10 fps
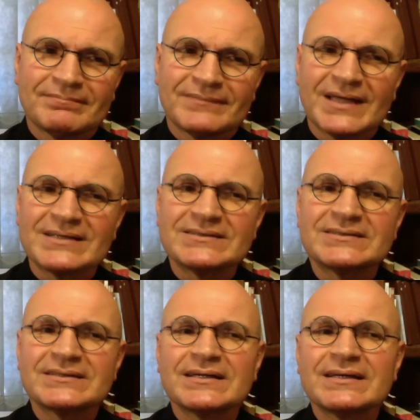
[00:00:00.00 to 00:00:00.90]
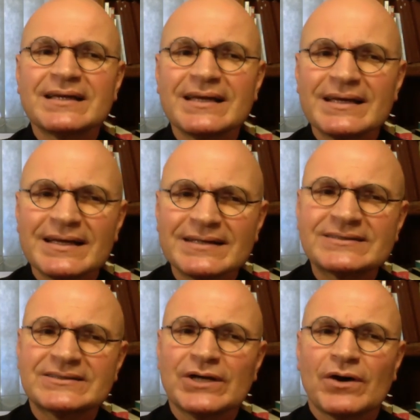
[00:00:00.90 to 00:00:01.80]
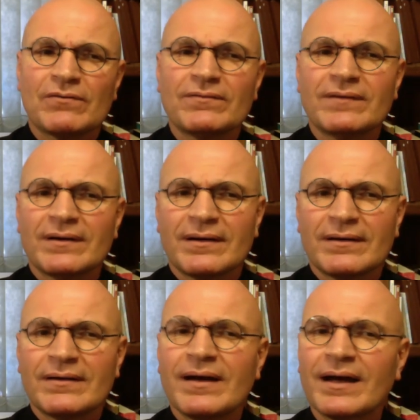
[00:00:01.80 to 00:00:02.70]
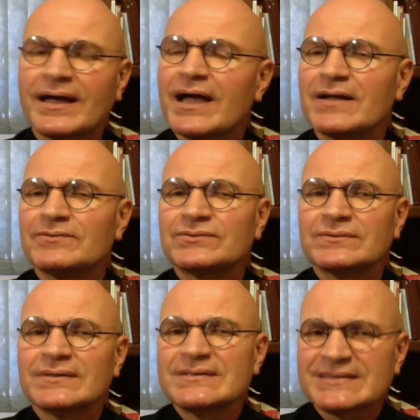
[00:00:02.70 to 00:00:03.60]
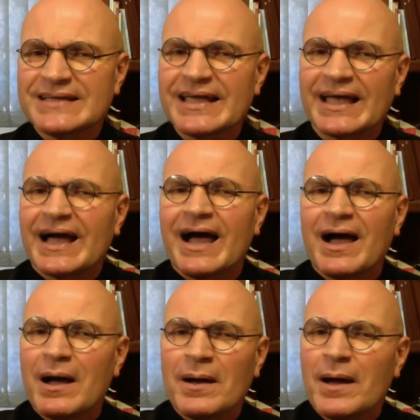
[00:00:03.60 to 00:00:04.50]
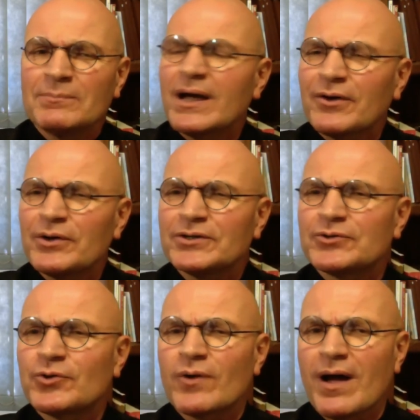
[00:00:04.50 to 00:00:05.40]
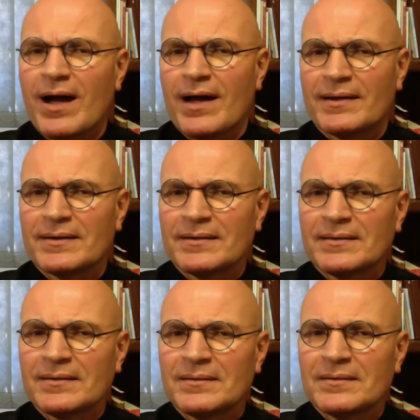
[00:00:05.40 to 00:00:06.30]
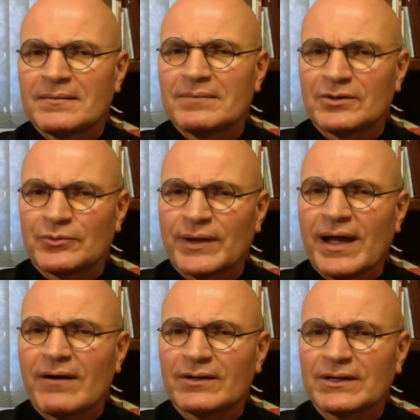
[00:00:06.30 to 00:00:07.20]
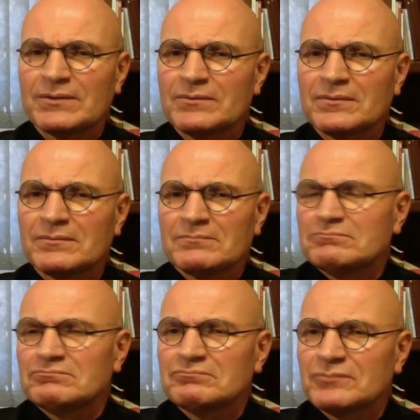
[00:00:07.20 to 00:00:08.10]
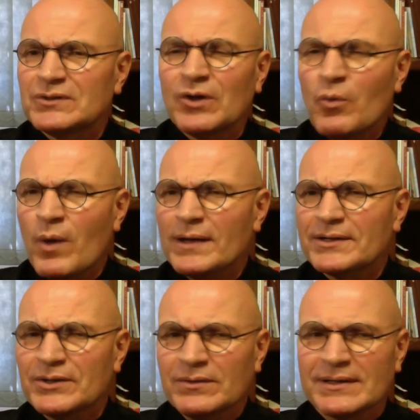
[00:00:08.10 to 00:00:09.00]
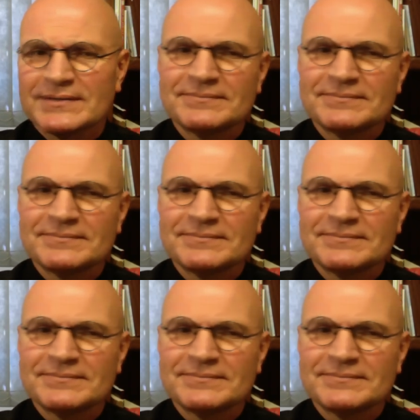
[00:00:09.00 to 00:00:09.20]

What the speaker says: That is itself a kind of saying, I'm not going to try. But in reality, we don't want to do it.